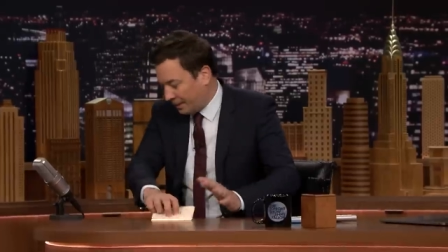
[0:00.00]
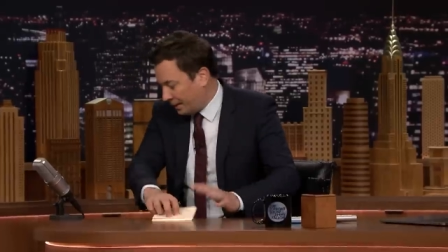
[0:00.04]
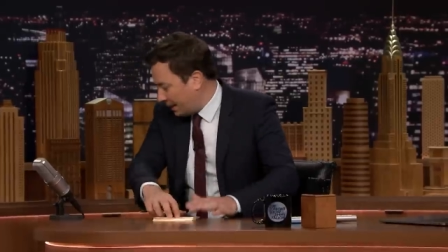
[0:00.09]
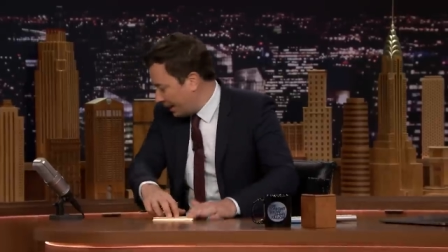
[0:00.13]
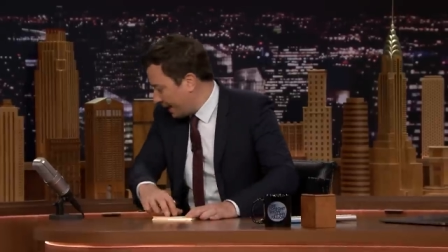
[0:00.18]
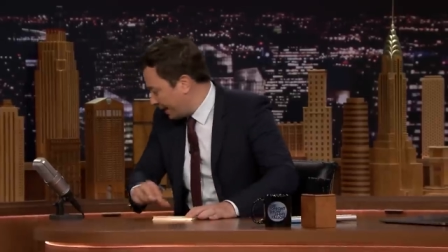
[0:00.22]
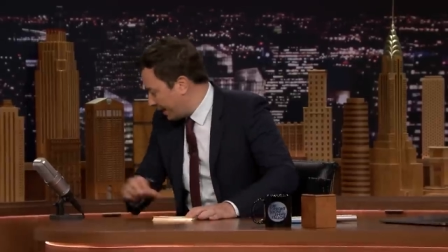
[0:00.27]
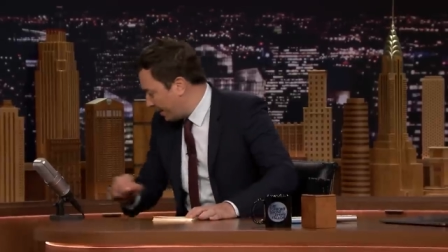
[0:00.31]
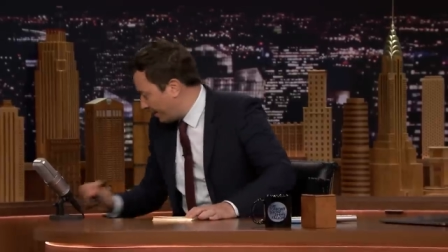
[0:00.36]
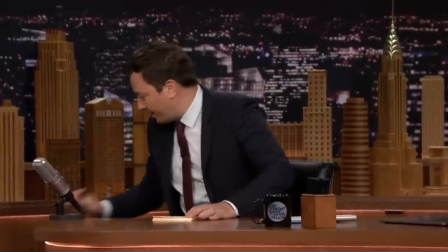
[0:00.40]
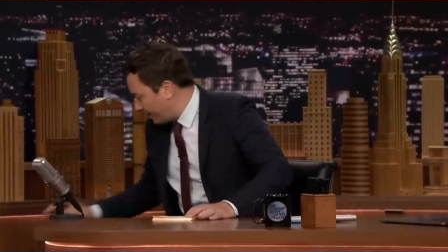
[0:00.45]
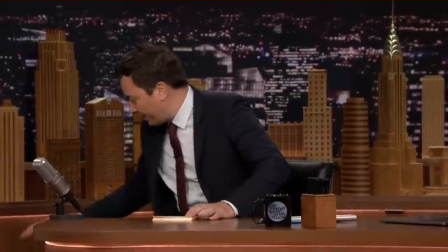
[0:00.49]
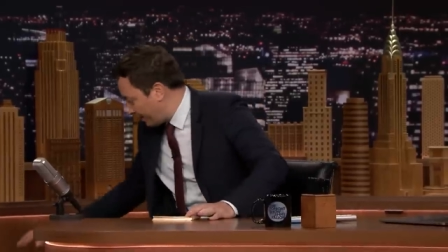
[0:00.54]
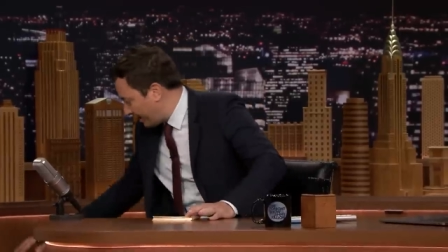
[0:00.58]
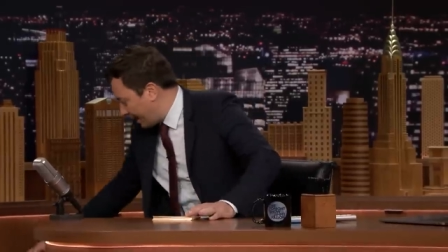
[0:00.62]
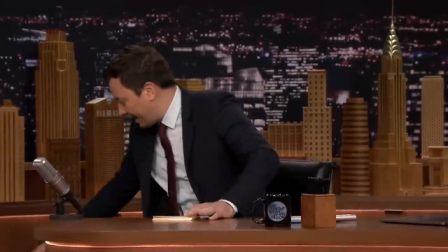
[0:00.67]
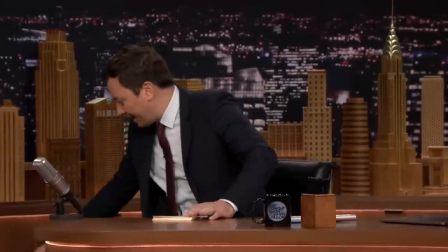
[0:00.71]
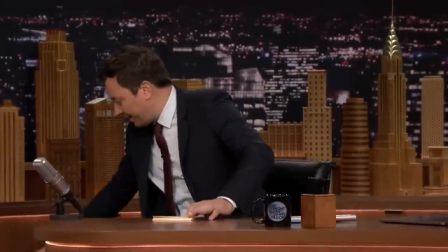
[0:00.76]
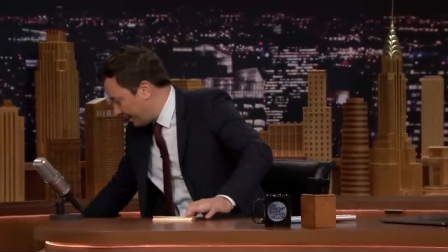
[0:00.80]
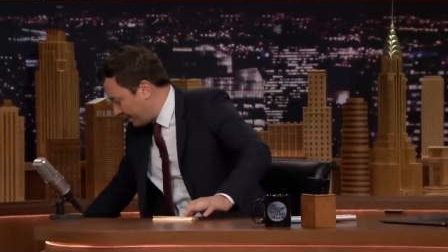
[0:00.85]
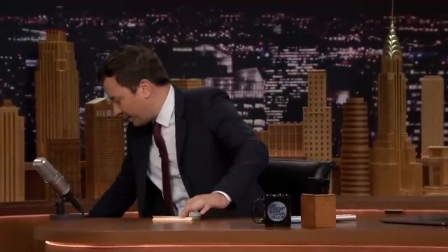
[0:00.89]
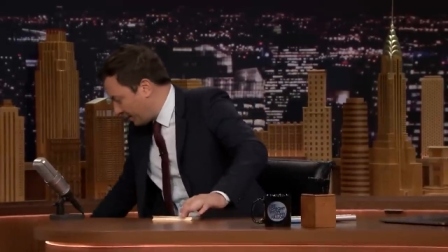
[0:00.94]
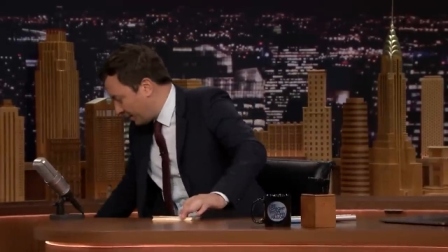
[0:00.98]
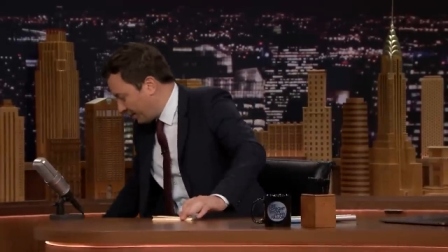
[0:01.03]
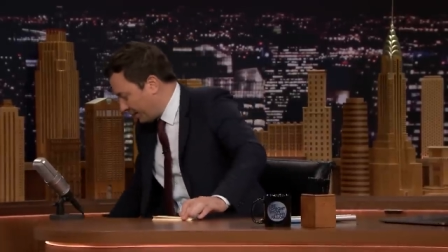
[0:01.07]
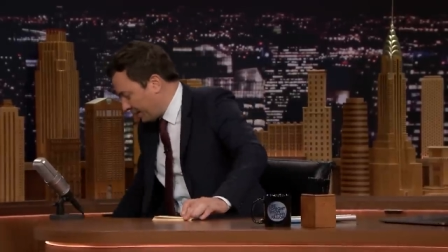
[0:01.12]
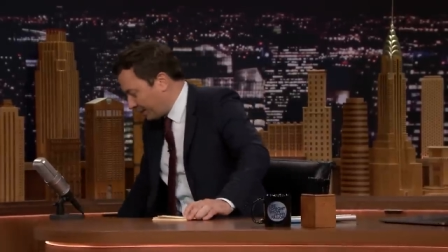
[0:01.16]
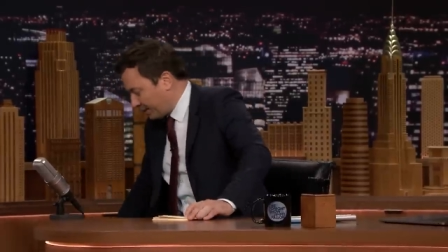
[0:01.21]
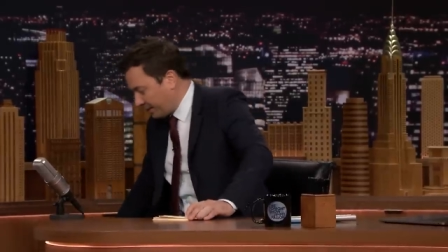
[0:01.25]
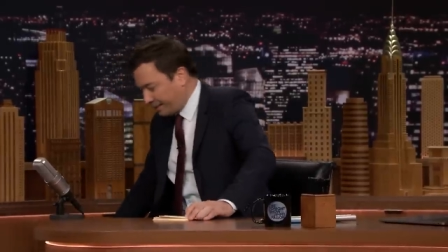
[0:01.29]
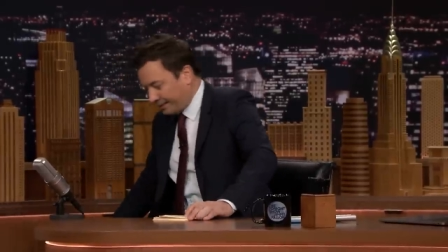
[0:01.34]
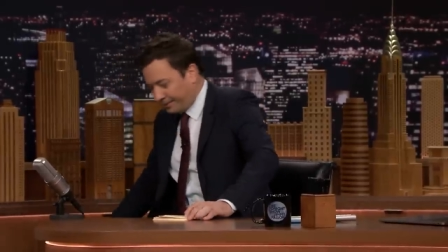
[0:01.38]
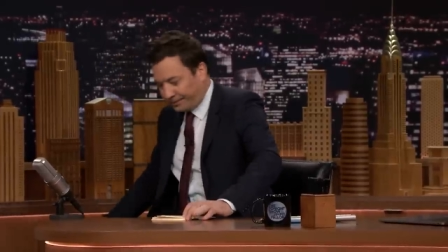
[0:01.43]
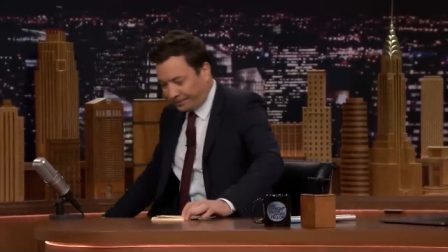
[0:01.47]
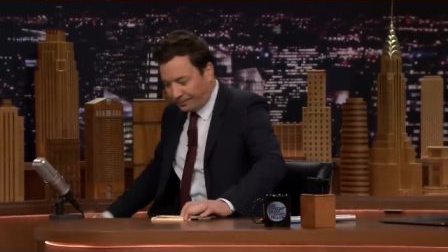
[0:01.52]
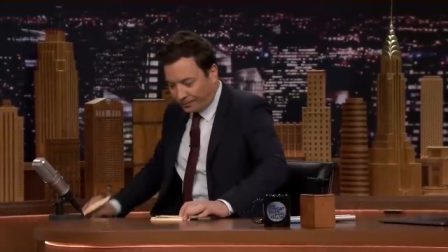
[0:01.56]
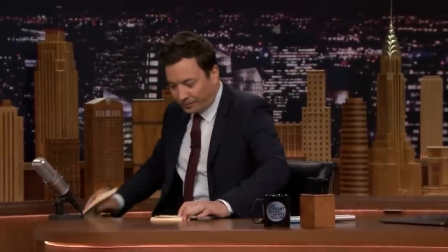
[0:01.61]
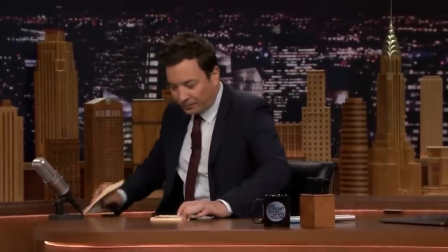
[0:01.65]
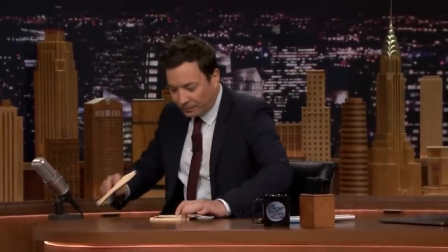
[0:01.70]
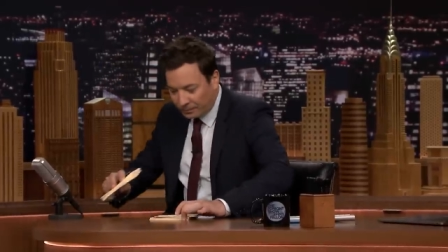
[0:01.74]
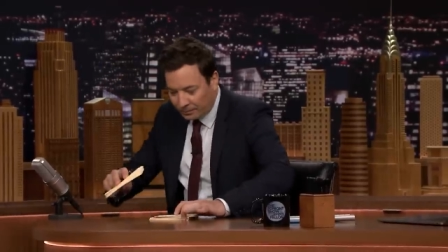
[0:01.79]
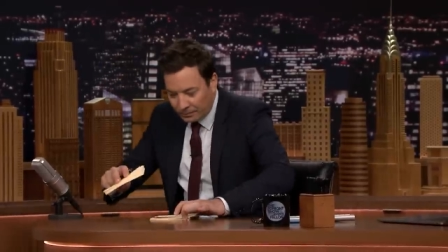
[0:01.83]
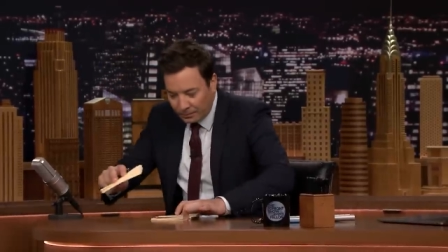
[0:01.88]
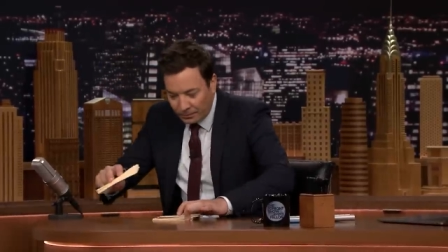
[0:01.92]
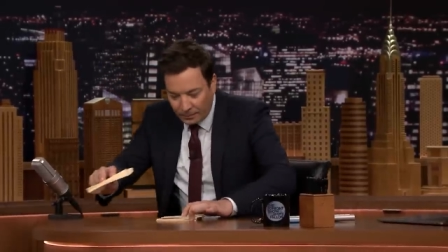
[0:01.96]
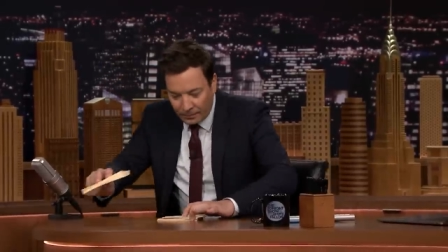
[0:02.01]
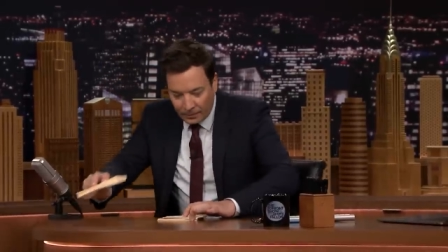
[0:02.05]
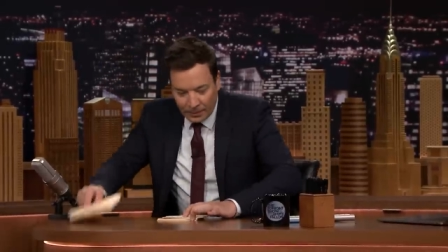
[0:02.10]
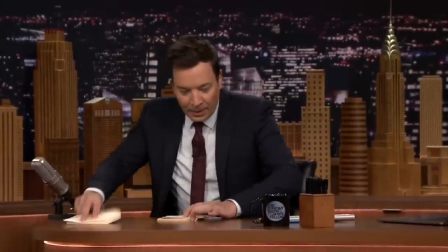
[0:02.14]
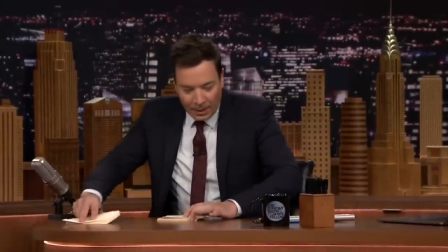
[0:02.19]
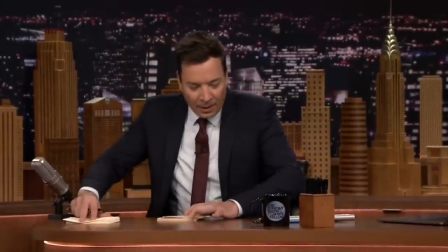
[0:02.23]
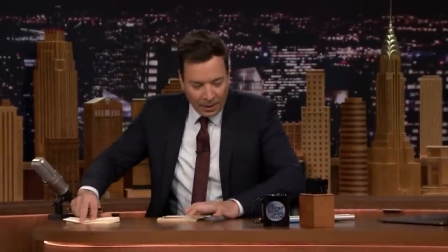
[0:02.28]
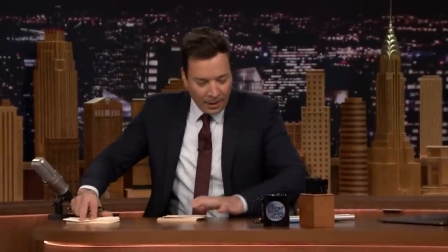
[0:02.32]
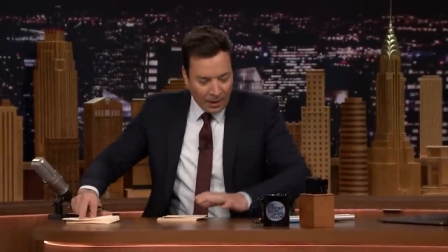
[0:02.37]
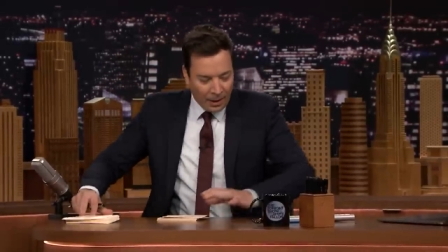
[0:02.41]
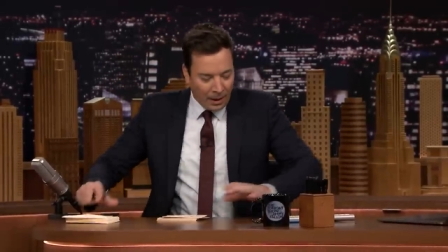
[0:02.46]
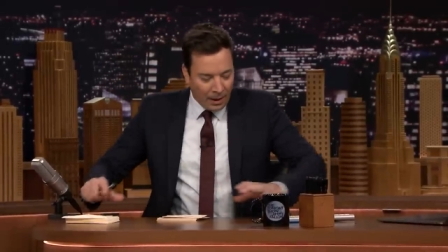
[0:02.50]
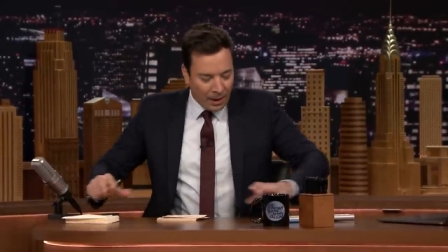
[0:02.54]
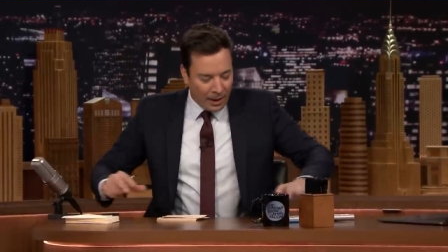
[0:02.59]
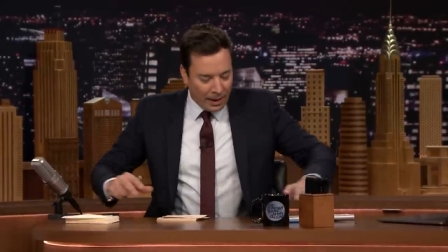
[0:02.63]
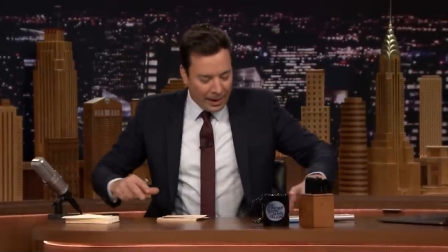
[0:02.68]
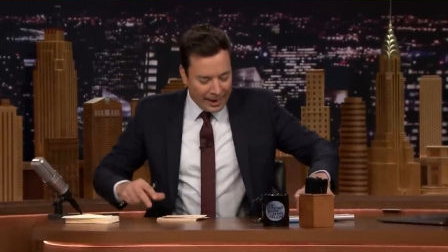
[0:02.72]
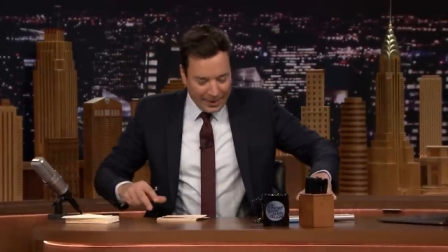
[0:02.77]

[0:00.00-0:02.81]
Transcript: Thank you. Thank you so much. Uh,